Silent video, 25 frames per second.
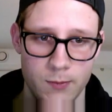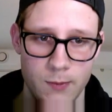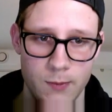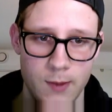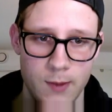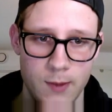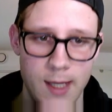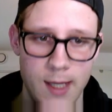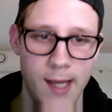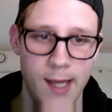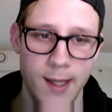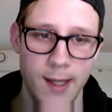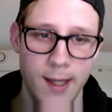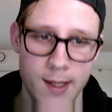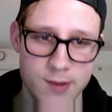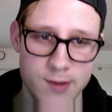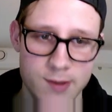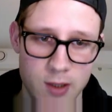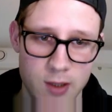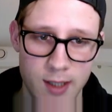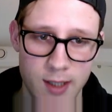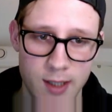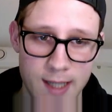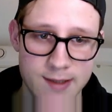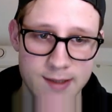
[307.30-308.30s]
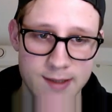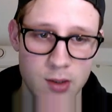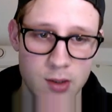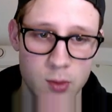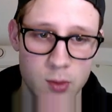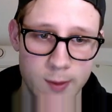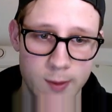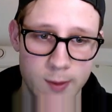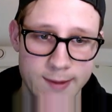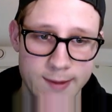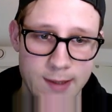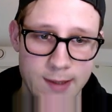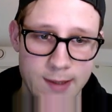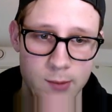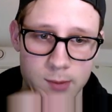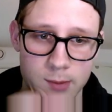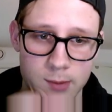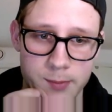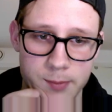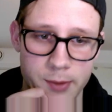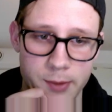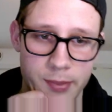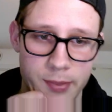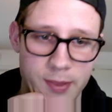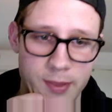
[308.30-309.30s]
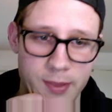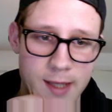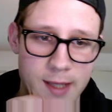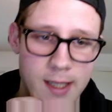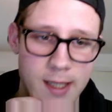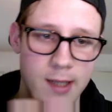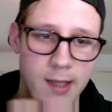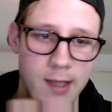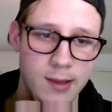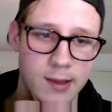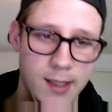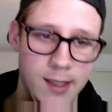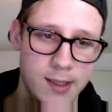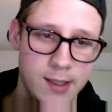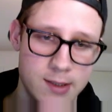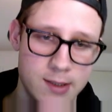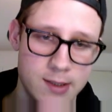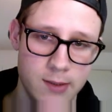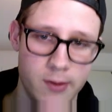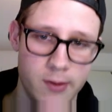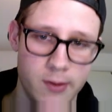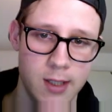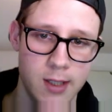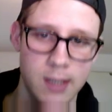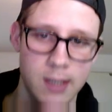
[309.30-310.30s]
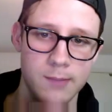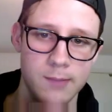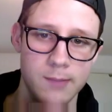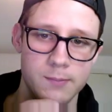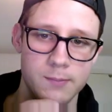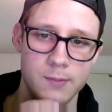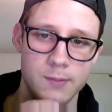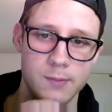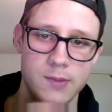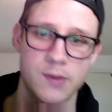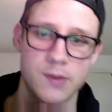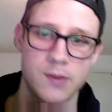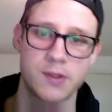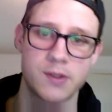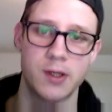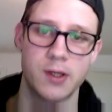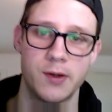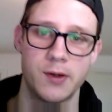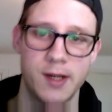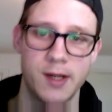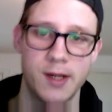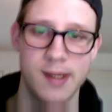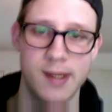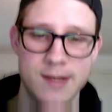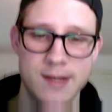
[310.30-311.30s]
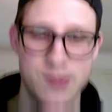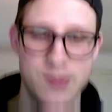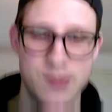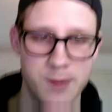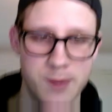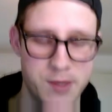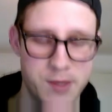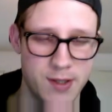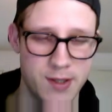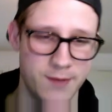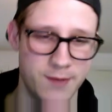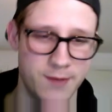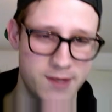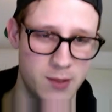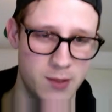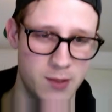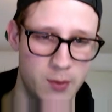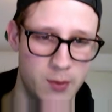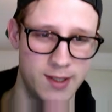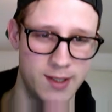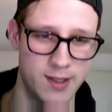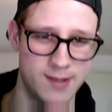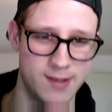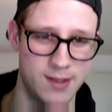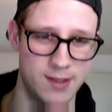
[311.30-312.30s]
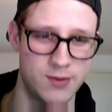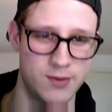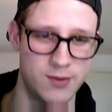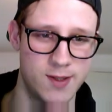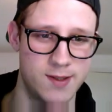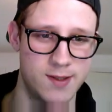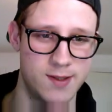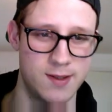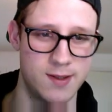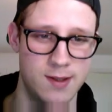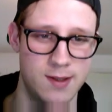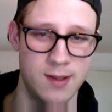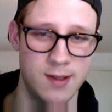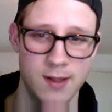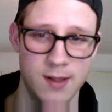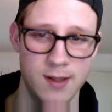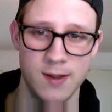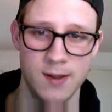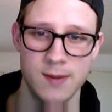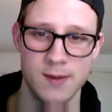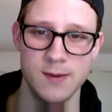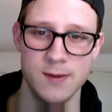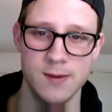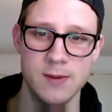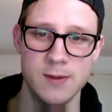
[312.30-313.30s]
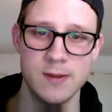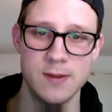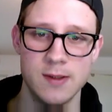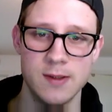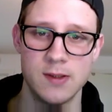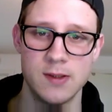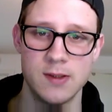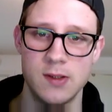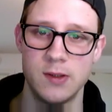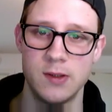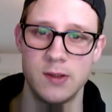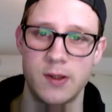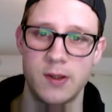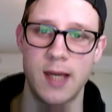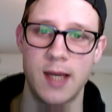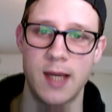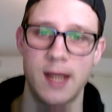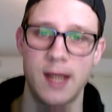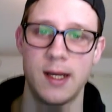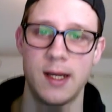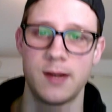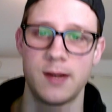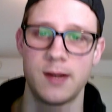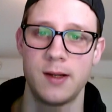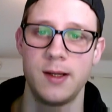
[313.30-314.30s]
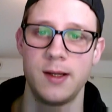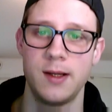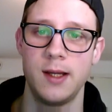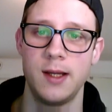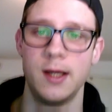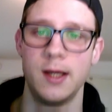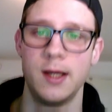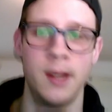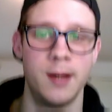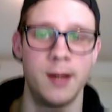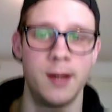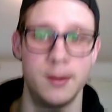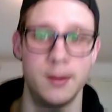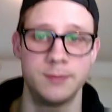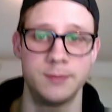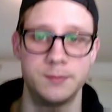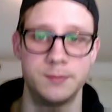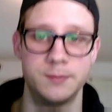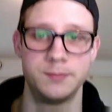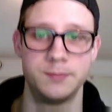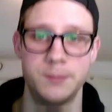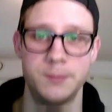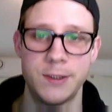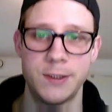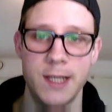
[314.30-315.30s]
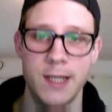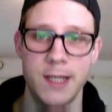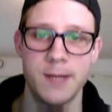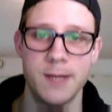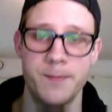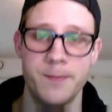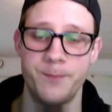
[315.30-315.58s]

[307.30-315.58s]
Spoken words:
yeah, and as always, I will put the link to the source code in the description if someone is interested to look at it. But yeah,